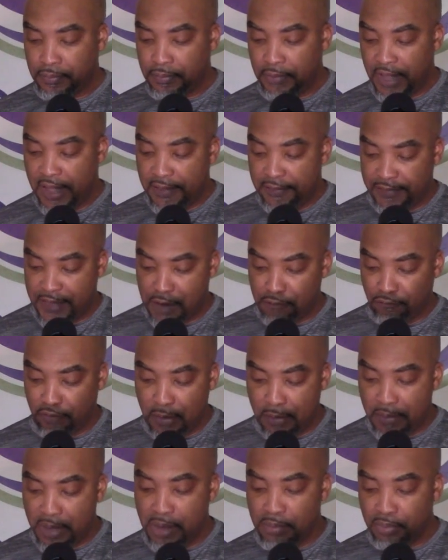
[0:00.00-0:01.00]
And they
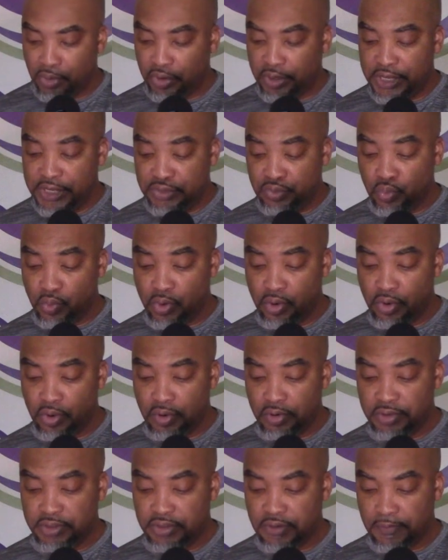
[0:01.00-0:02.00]
remembered his
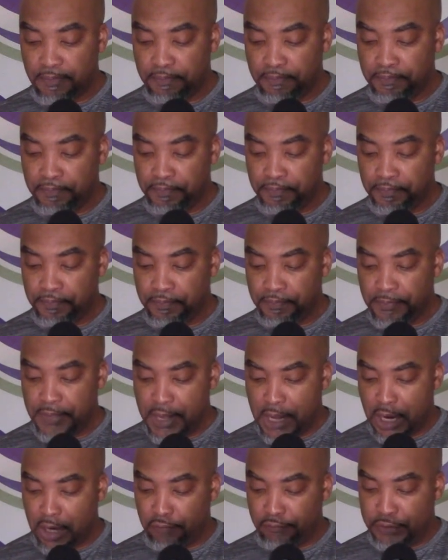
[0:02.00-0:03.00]
words,
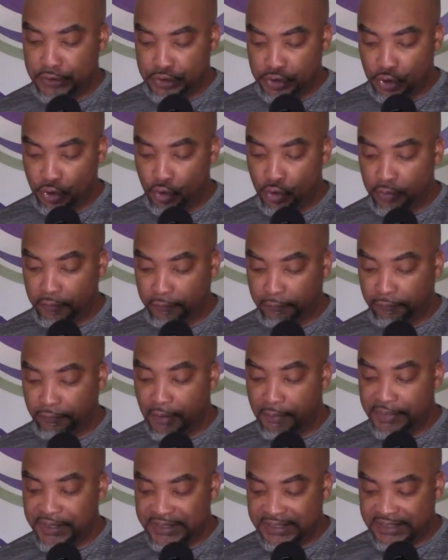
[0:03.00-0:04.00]
and returned
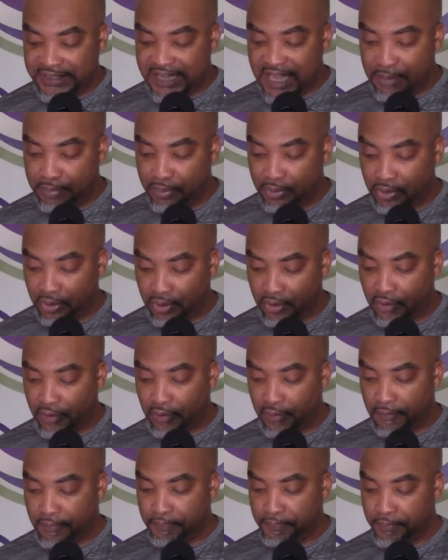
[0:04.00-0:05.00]
from the
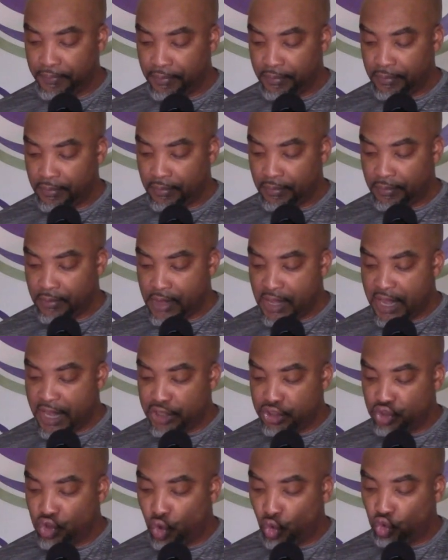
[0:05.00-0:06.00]
sepulchre,
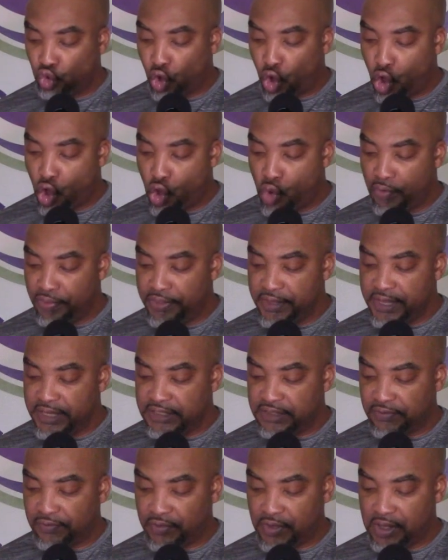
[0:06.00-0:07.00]
and told all
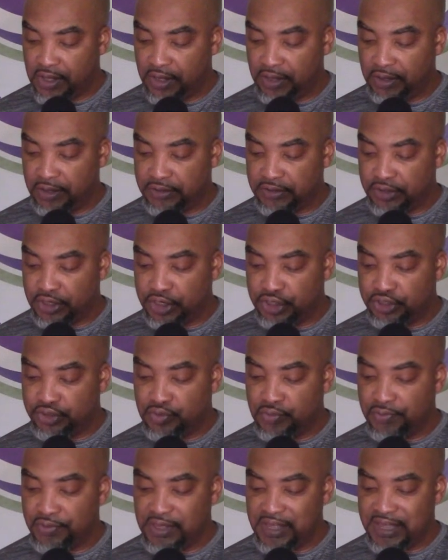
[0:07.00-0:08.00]
these things
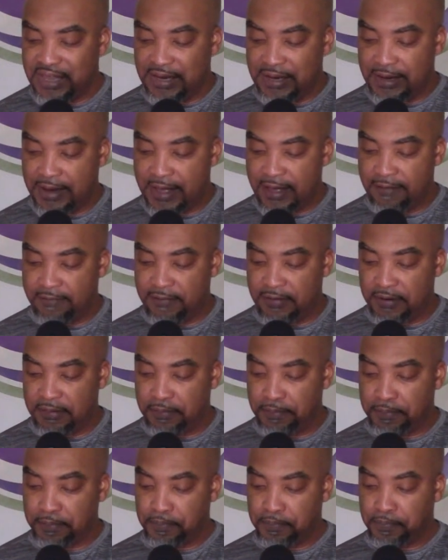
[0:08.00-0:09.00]
unto the
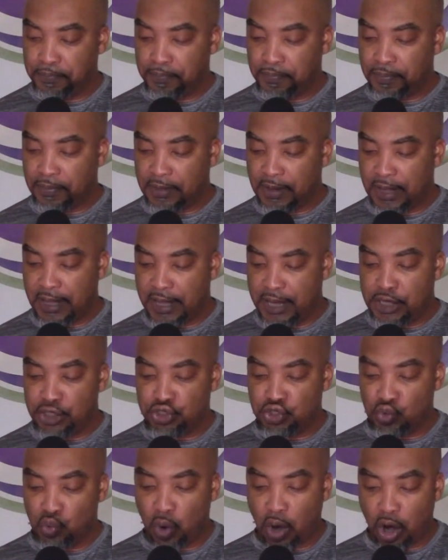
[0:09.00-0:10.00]
11, and
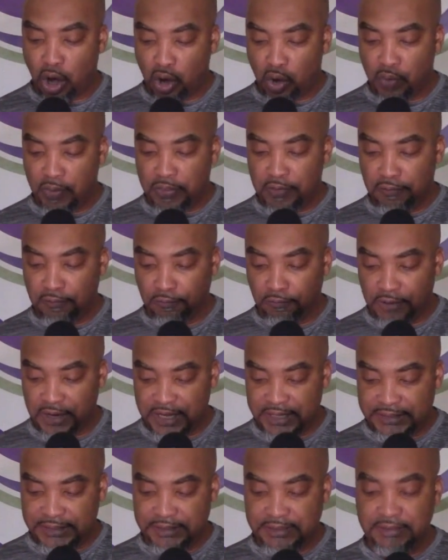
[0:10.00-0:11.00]
to all the
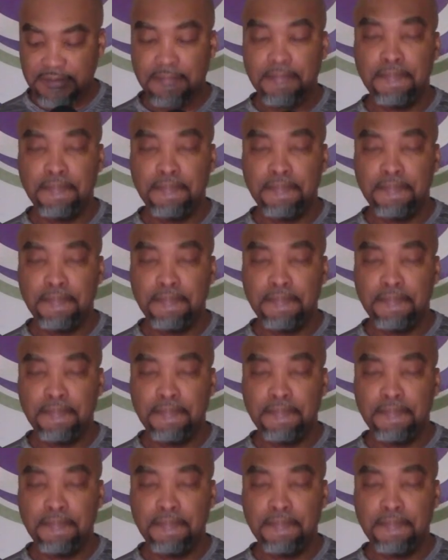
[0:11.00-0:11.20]
rest.